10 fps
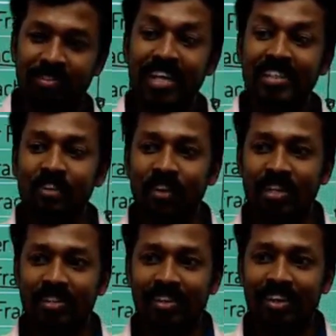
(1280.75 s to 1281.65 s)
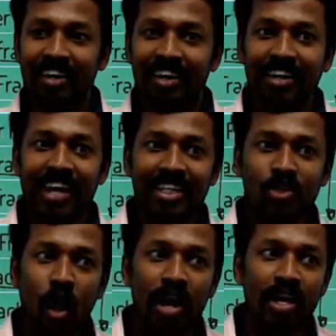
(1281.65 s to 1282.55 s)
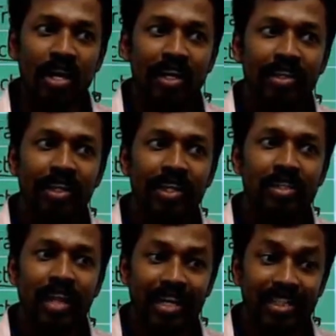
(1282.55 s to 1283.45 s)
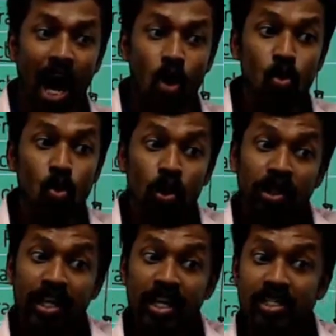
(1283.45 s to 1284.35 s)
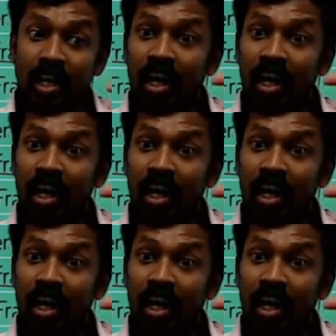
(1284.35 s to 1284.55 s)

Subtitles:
That's the difference. That is why this. That is how this